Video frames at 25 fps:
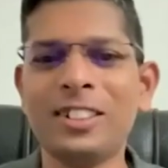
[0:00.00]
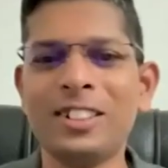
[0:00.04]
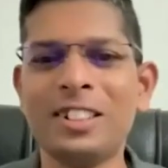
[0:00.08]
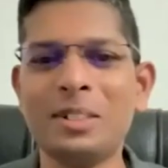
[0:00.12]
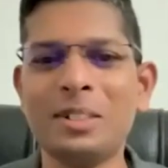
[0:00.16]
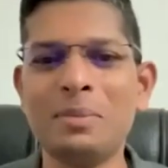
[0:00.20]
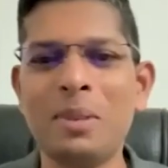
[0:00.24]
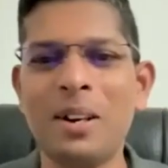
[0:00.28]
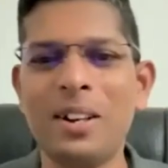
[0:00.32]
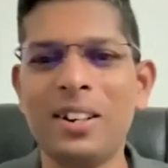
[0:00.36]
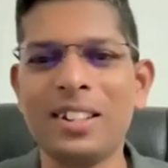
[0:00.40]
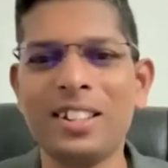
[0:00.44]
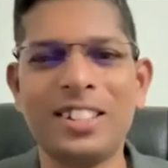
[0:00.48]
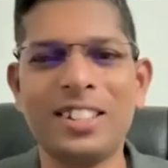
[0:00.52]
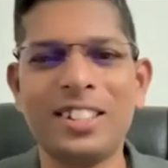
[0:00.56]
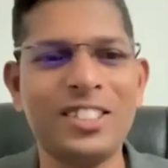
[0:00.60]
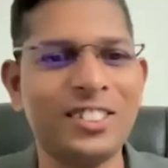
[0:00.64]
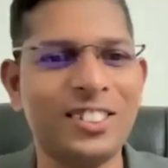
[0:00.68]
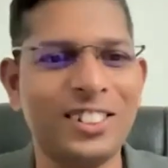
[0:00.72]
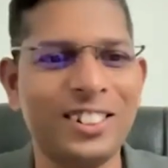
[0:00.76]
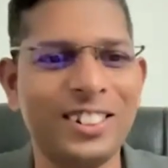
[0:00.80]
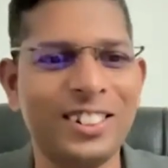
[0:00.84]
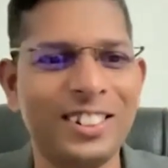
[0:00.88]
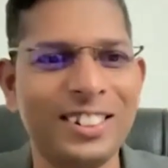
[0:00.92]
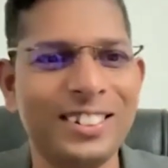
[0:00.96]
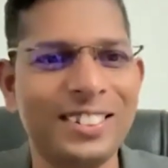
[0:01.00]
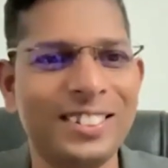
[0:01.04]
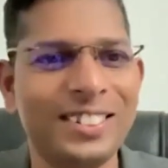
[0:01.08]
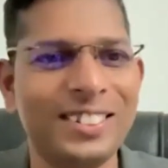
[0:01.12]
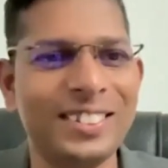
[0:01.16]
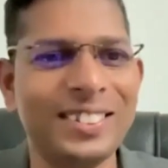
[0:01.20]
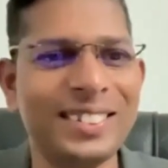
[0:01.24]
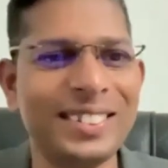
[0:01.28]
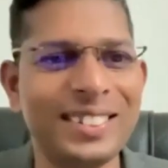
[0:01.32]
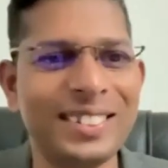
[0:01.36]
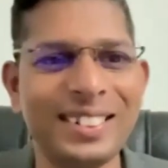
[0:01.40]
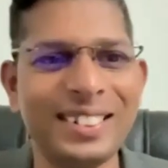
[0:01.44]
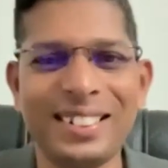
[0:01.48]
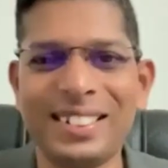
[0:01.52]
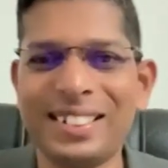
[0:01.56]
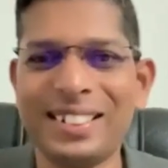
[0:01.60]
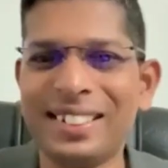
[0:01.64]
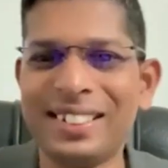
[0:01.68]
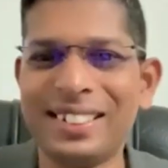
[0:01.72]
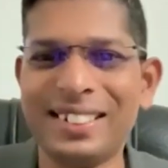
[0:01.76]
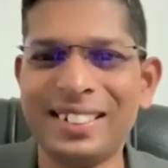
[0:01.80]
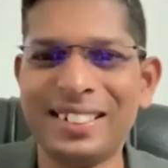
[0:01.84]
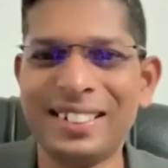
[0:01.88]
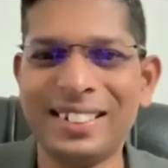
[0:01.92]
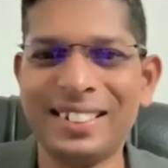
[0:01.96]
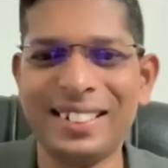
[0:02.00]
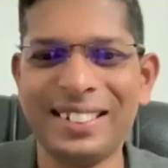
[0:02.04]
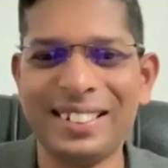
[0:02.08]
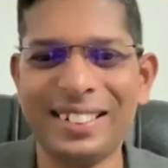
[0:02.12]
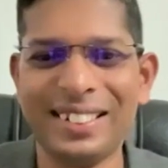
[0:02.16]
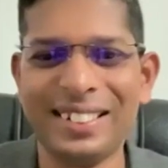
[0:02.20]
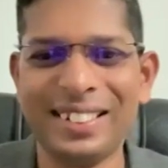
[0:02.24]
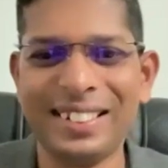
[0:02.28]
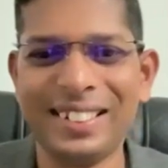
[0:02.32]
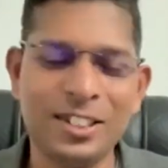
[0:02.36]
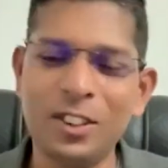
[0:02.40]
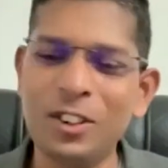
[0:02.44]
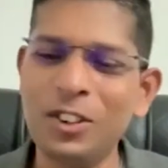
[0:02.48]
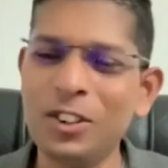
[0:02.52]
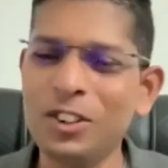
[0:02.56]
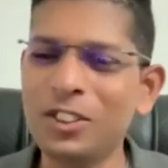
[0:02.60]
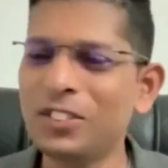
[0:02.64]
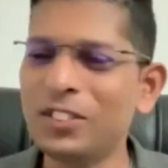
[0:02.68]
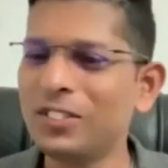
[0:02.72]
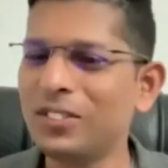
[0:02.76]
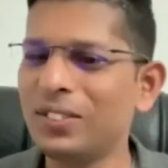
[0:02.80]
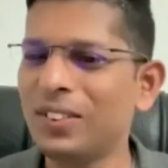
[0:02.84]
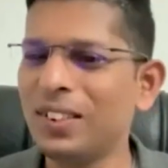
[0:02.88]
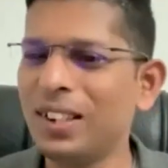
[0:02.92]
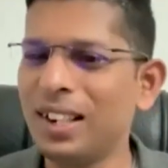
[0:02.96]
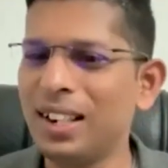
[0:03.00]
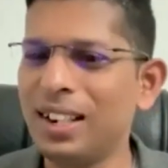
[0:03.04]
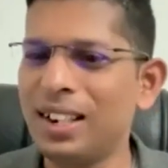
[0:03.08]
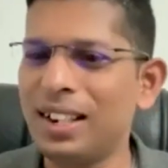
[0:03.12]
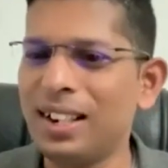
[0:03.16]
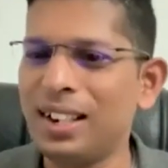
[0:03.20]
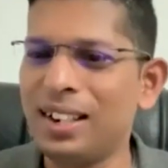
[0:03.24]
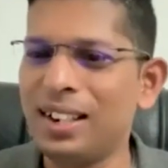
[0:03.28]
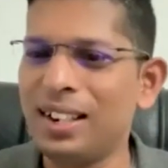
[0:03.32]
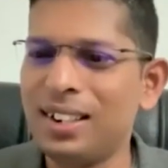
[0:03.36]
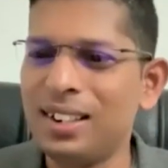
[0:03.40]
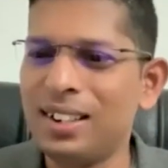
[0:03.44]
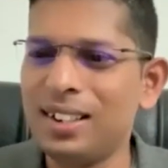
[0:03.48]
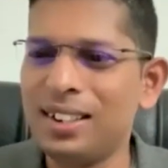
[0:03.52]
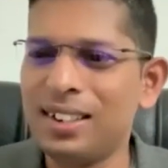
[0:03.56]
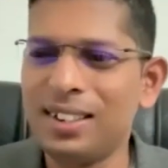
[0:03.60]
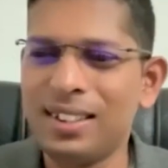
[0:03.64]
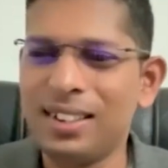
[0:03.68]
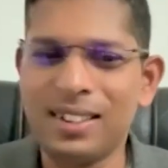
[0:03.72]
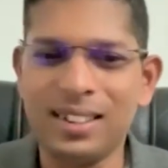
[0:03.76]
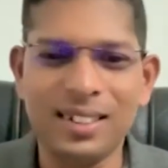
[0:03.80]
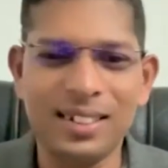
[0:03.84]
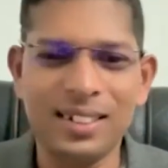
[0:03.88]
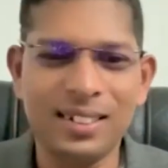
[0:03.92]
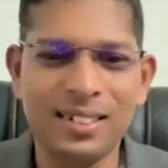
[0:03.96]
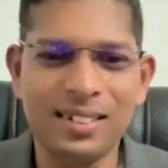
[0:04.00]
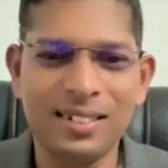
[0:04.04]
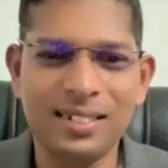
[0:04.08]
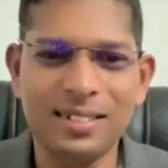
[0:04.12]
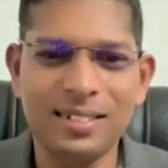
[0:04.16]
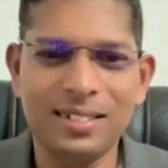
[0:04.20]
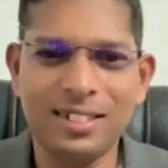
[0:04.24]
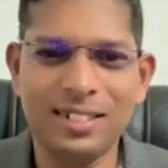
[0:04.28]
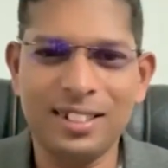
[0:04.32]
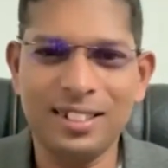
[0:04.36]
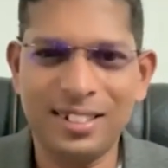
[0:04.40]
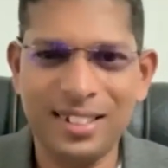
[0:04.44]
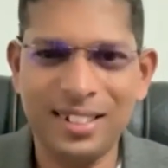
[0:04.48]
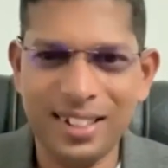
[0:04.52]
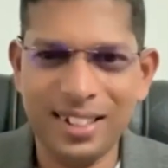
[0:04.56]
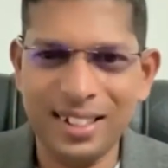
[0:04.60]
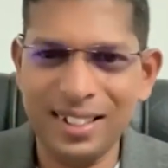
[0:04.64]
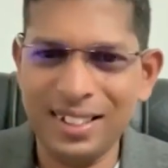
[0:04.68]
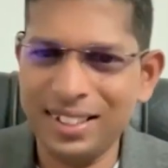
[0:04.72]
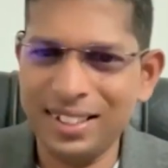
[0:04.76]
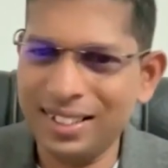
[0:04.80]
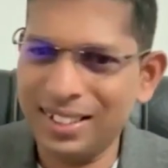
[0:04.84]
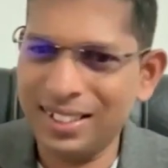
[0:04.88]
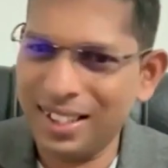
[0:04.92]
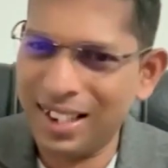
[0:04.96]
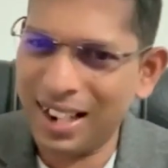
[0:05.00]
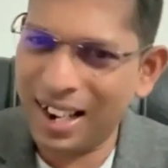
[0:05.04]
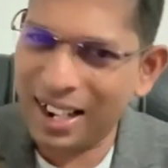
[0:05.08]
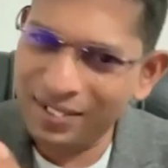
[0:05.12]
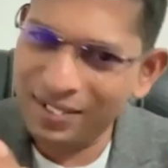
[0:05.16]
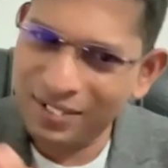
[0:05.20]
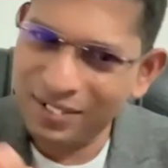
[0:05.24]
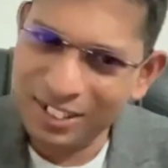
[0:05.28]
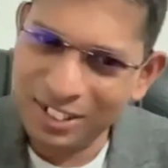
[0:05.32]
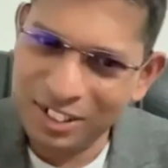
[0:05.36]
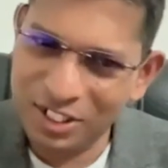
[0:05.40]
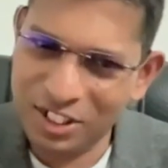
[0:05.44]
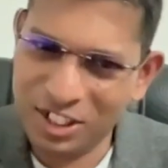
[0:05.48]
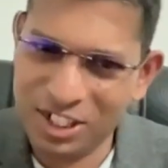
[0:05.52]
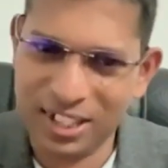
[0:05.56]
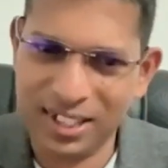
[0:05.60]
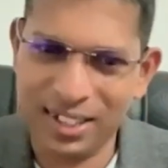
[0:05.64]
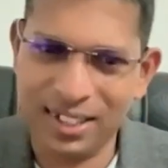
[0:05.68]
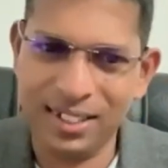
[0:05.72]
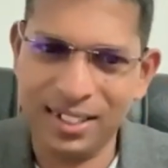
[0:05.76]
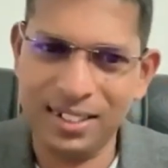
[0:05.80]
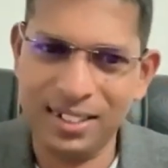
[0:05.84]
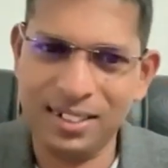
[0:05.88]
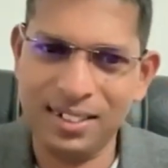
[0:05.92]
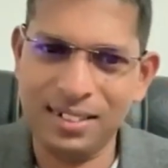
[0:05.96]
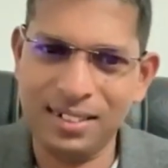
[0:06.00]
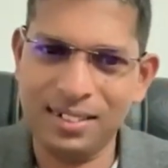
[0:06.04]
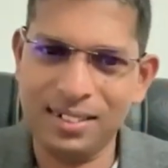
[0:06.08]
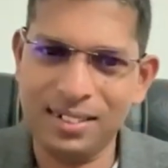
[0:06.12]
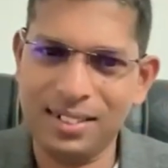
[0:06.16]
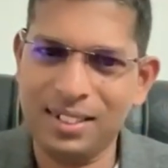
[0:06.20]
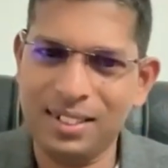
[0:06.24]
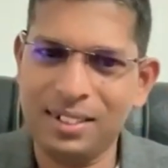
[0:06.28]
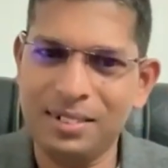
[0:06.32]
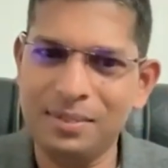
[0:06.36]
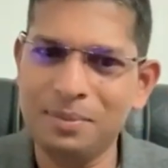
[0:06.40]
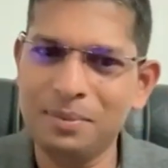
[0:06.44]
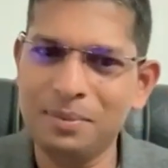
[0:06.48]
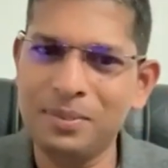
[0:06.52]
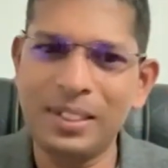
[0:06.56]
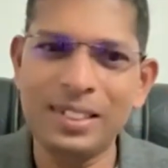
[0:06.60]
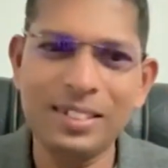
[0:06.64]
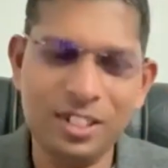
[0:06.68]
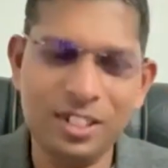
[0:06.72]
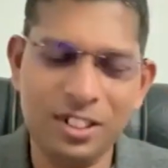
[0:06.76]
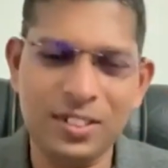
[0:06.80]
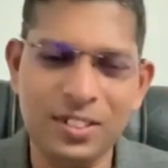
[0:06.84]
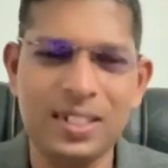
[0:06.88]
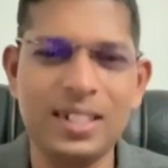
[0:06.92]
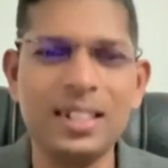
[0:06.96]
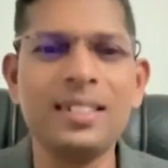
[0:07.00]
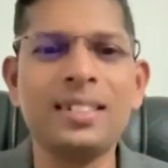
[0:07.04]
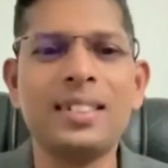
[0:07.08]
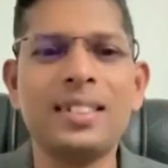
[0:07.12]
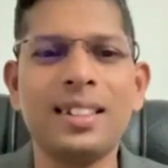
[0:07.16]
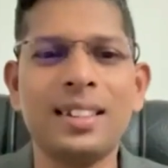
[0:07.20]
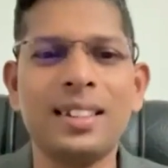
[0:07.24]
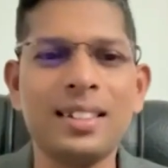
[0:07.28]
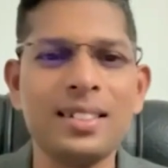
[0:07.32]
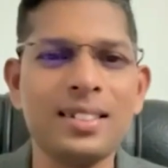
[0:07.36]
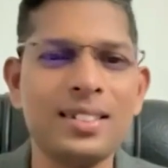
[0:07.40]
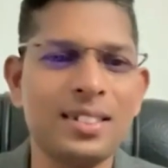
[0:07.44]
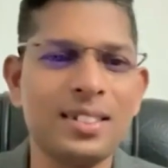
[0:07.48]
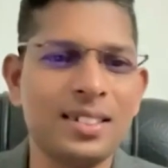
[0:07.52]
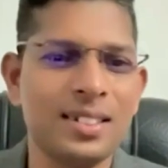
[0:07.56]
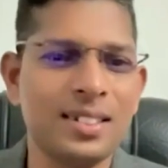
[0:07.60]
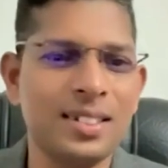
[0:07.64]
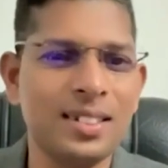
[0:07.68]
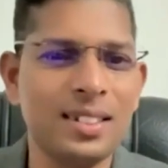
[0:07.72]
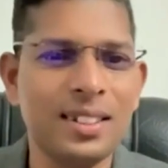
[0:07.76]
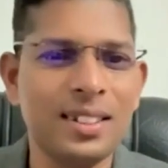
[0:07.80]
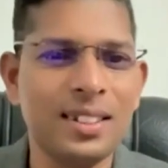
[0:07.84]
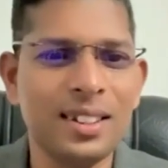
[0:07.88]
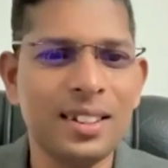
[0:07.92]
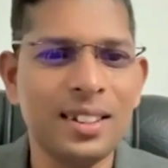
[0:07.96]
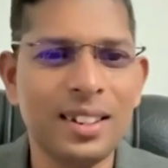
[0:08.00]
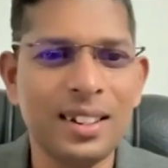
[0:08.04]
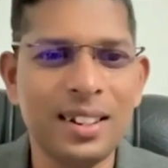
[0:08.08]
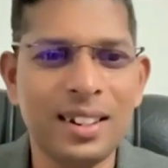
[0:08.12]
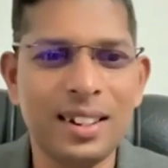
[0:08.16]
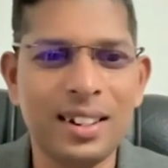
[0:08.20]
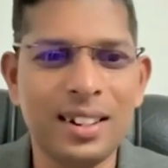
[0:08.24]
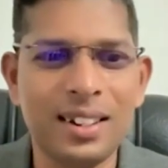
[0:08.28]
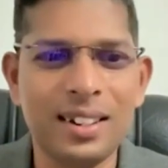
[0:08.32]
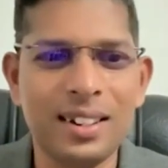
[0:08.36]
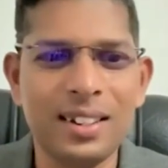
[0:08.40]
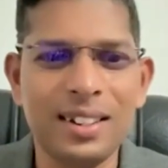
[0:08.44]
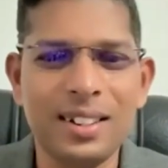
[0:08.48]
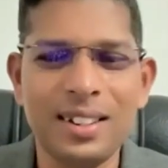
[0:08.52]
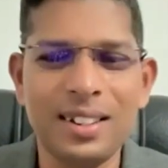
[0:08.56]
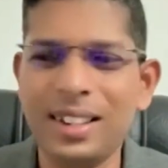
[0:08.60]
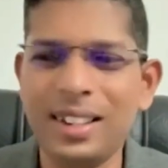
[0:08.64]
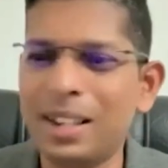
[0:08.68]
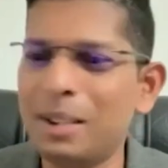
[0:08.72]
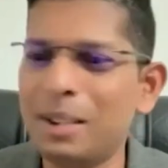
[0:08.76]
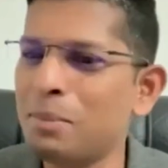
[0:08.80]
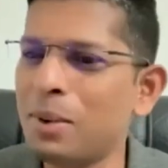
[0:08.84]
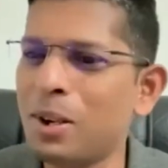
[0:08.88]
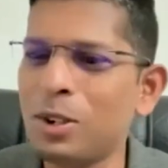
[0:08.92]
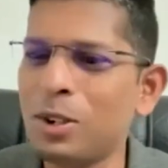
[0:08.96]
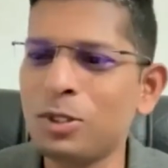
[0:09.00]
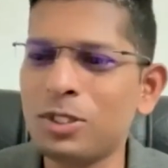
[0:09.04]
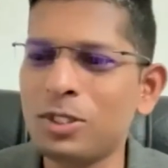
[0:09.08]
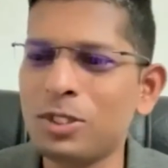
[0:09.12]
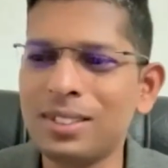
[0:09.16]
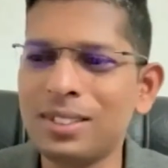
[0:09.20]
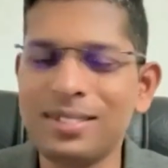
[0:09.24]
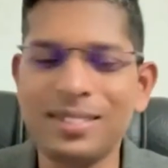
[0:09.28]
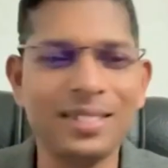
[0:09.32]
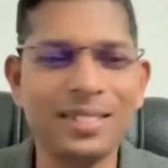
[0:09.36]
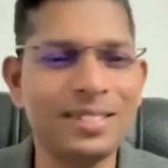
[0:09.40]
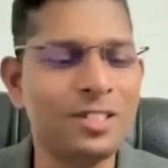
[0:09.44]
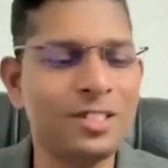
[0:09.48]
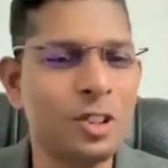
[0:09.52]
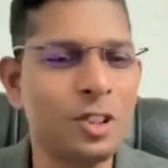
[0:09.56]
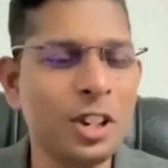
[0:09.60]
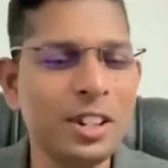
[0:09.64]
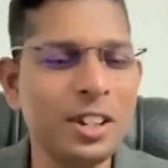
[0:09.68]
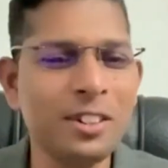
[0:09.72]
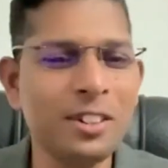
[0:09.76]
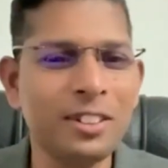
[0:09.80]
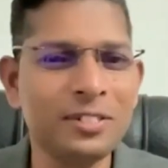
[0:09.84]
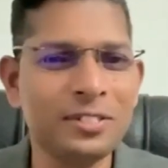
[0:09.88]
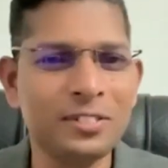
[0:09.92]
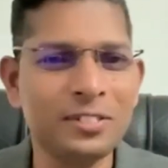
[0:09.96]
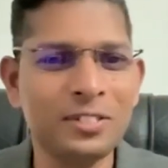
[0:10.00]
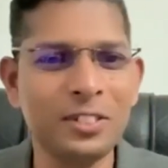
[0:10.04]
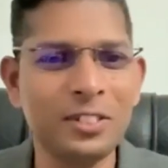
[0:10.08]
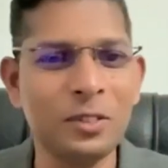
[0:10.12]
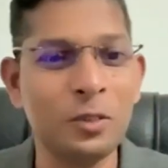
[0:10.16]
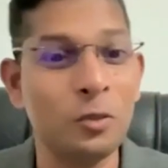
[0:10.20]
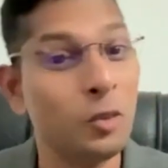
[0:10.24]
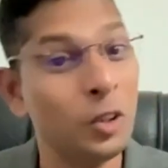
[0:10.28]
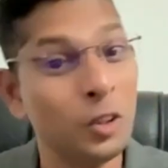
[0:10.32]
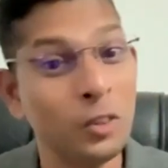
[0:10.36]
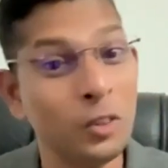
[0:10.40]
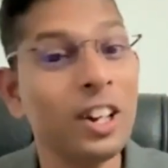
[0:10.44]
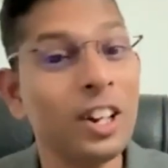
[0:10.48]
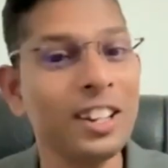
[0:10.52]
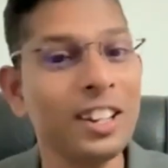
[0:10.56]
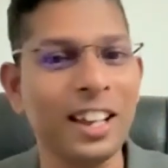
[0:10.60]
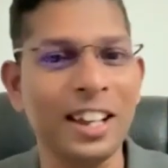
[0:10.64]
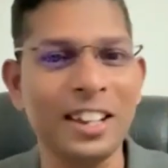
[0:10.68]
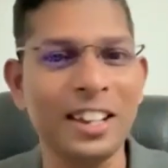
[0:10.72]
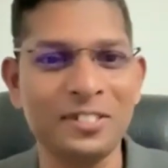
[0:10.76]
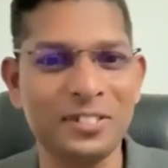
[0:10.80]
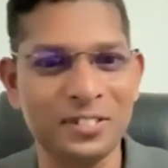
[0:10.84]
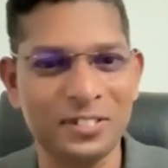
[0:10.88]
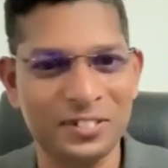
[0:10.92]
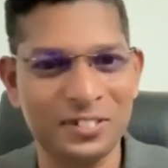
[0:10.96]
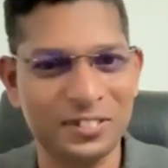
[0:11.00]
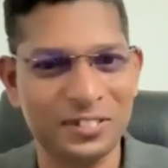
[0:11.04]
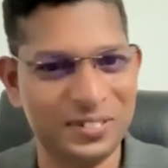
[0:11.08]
Wonderful. Good morning to all. So, today I want to share some interesting things about the tree of your life.